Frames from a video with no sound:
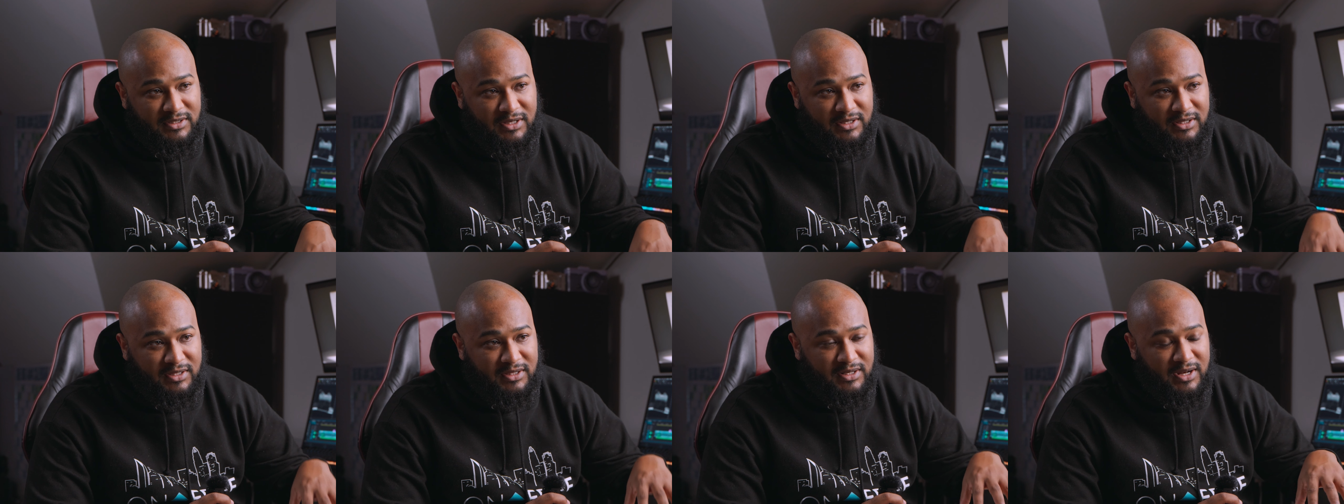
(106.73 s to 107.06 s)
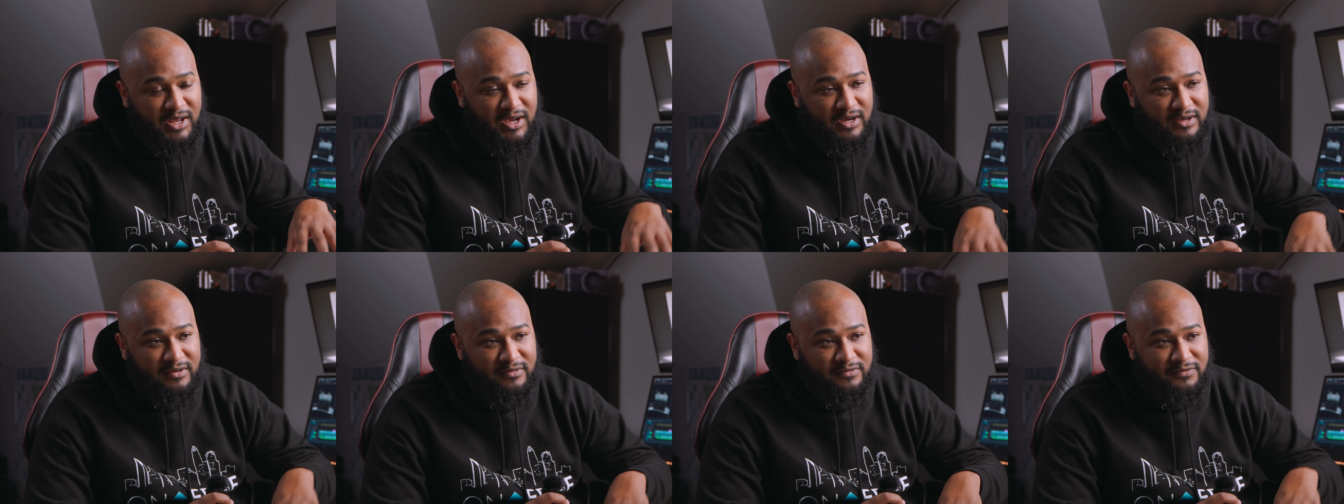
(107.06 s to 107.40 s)
but then
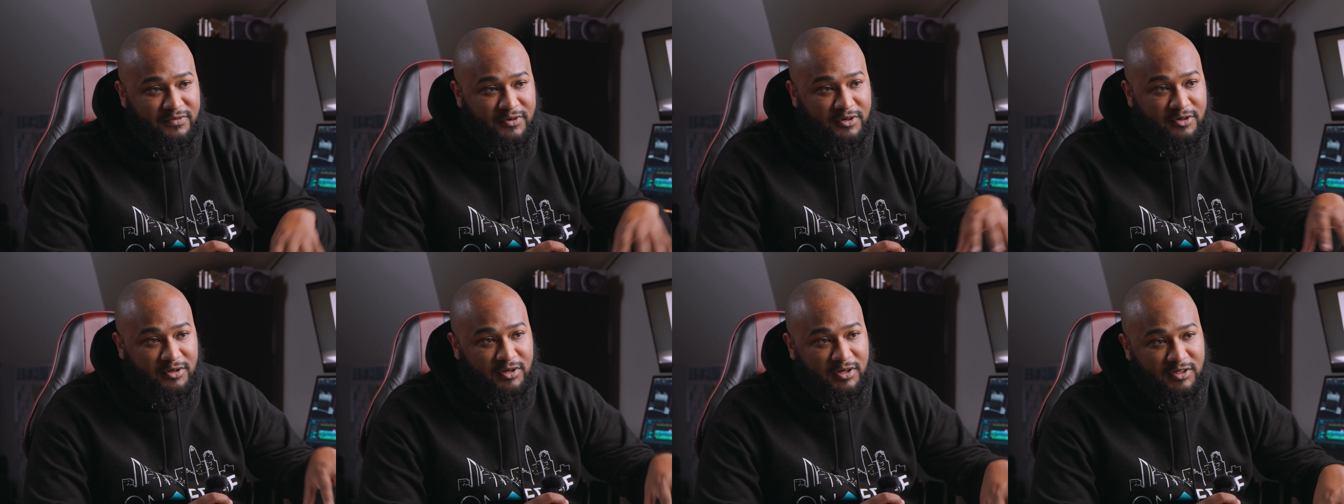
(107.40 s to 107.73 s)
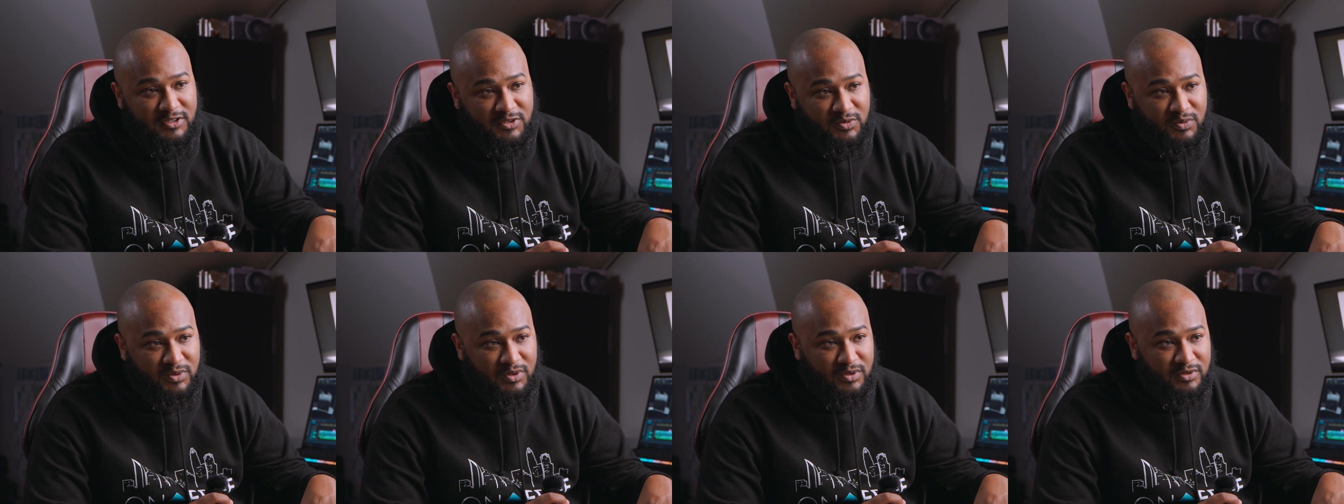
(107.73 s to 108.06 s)
I configured it
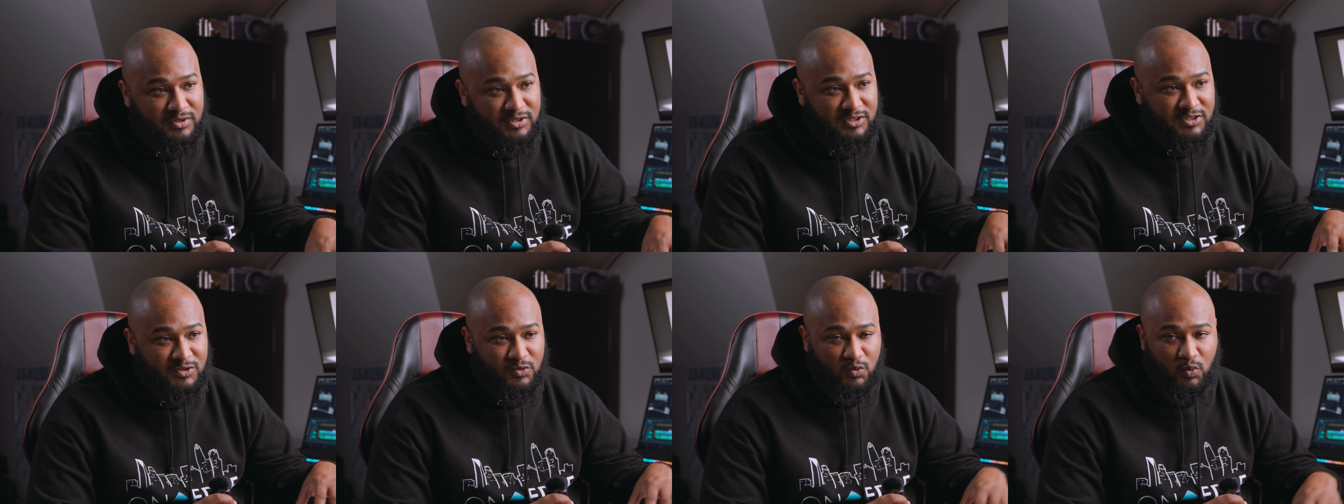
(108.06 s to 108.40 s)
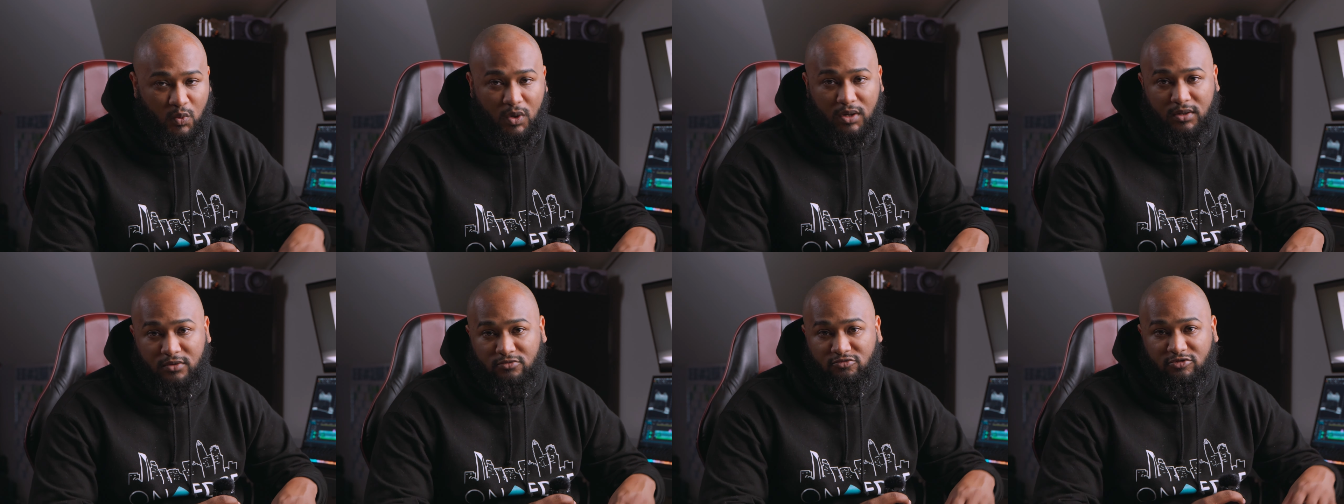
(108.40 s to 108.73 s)
to where it was just
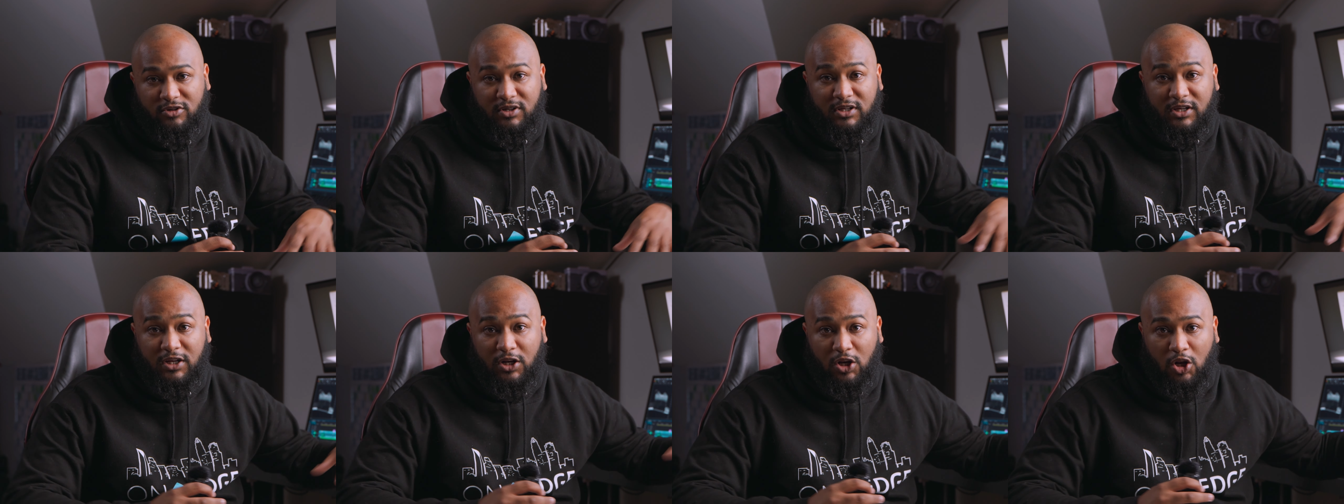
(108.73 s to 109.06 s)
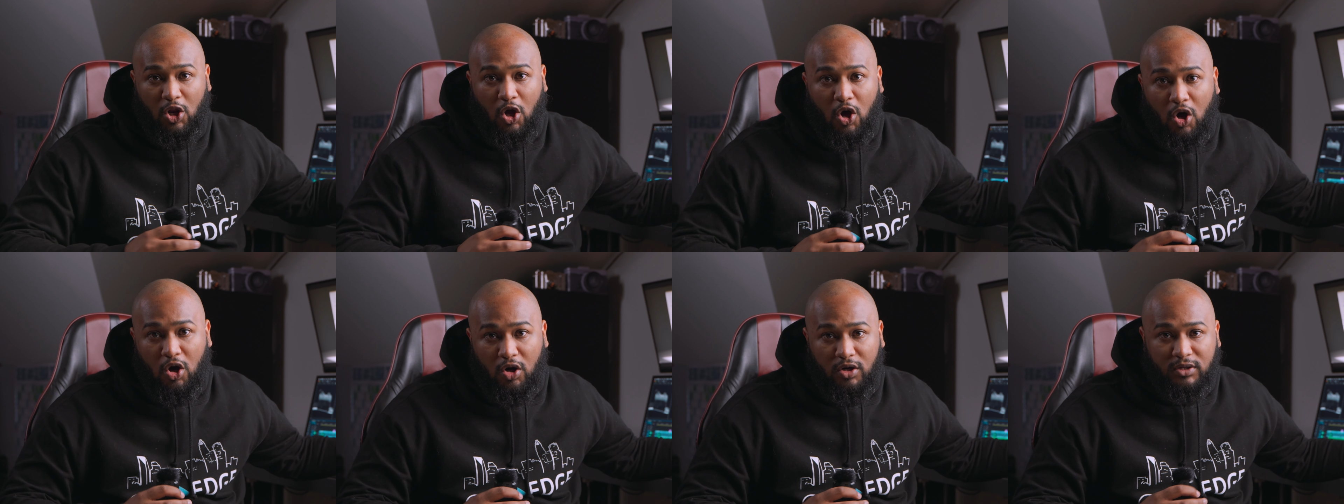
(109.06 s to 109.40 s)
one really
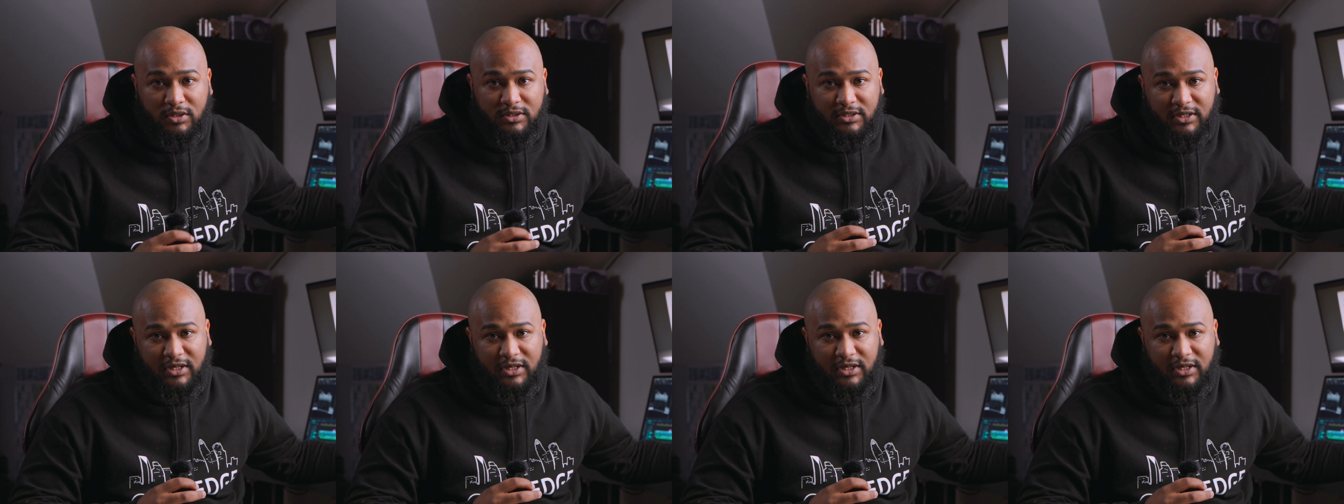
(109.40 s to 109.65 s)
long